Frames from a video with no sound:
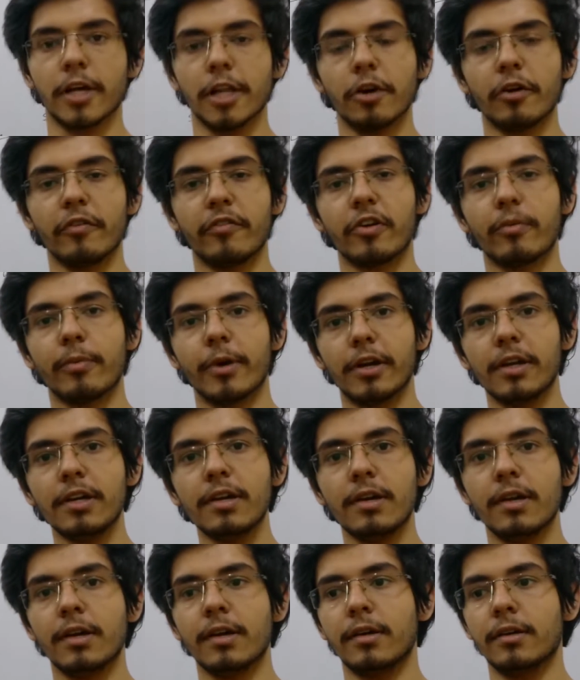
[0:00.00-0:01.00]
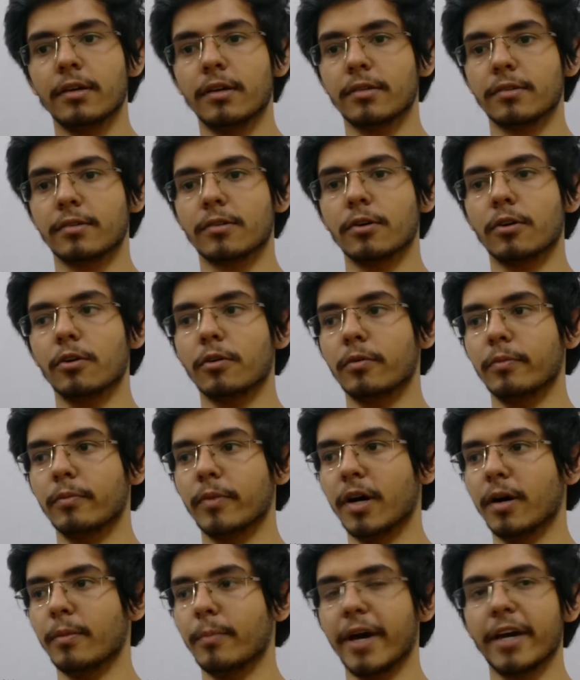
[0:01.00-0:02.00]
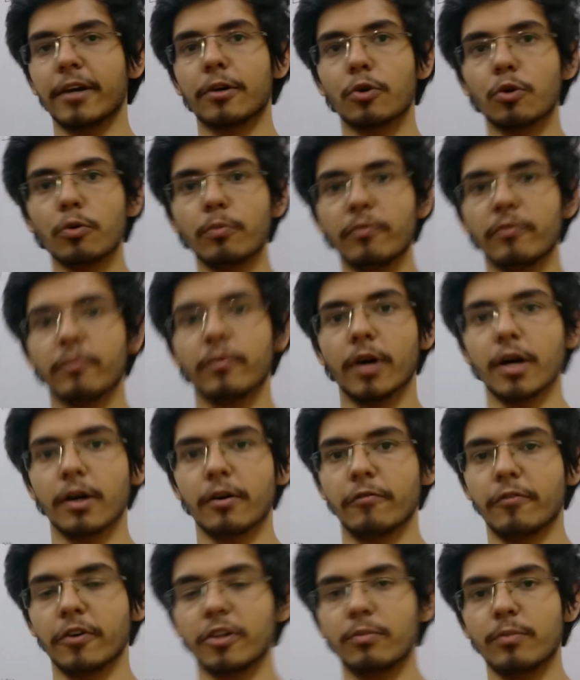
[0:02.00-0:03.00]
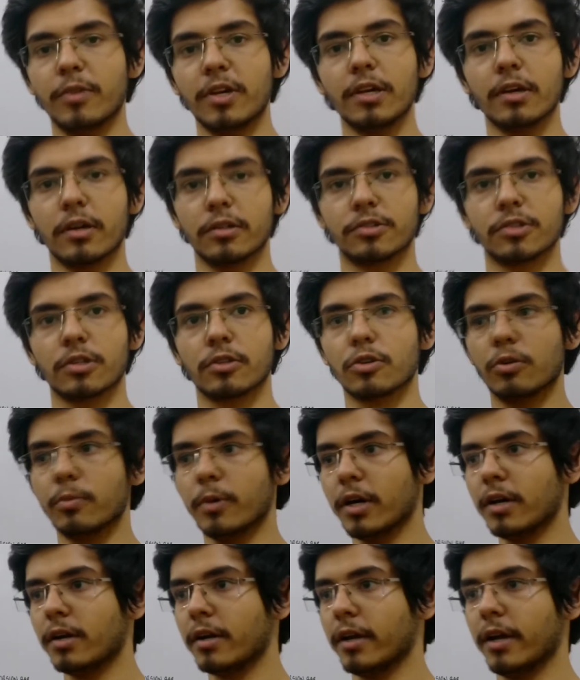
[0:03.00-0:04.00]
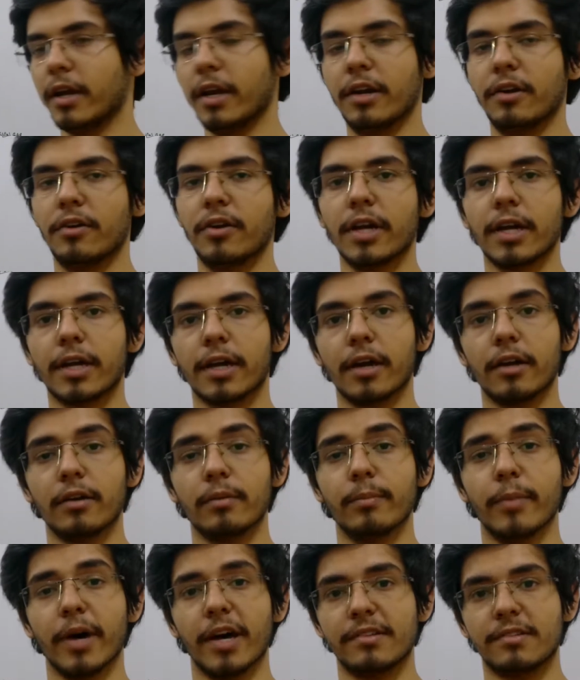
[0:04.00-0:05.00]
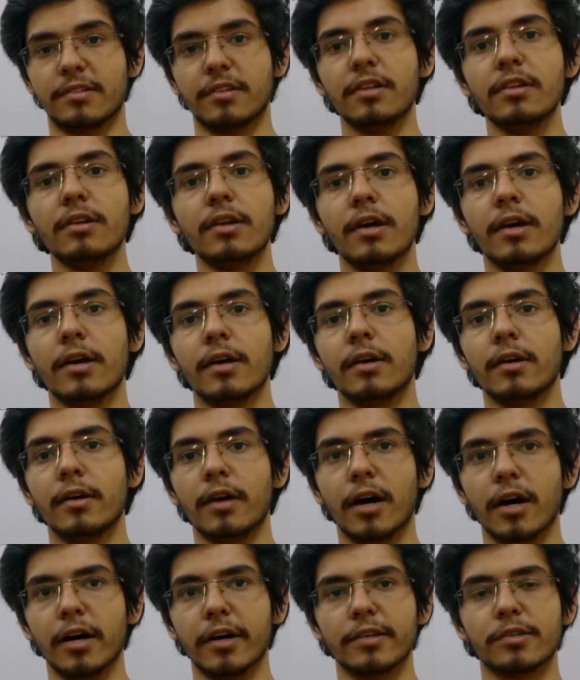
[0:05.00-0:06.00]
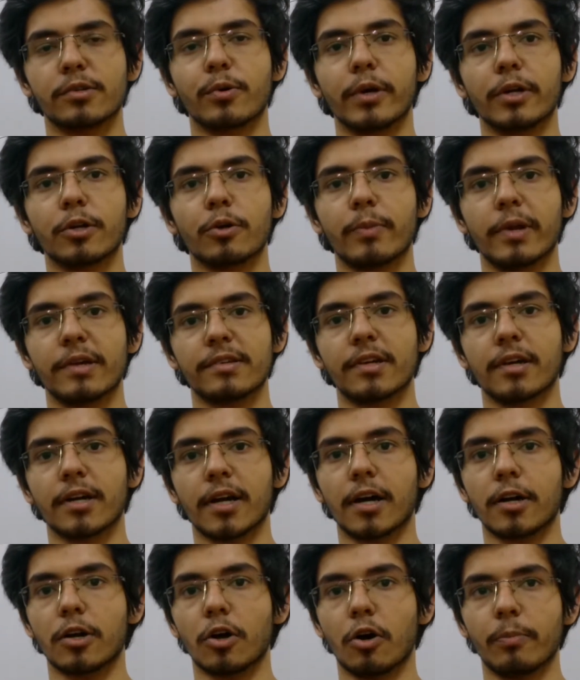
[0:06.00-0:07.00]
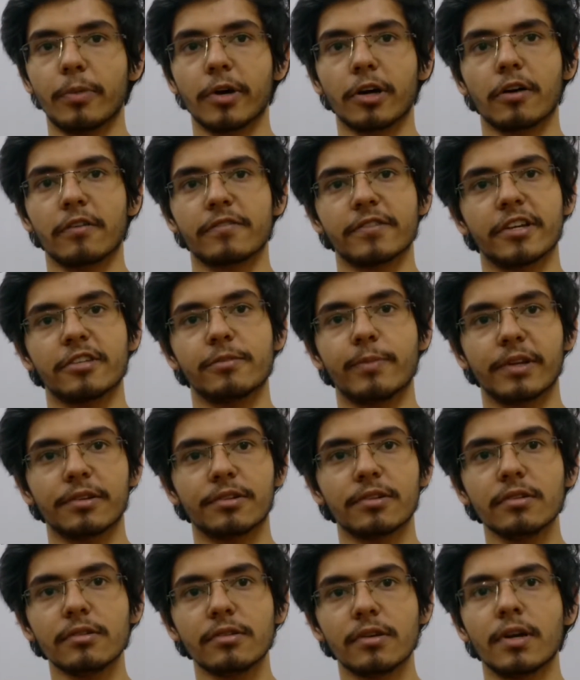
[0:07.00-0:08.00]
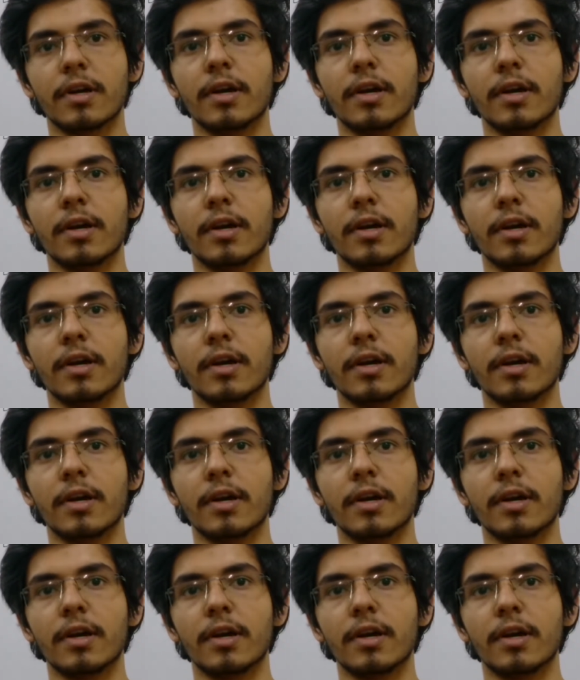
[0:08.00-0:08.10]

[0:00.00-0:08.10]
Everybody. My group with me, Anshit, Hendrik and Bastien is going to present our topic of suspensions.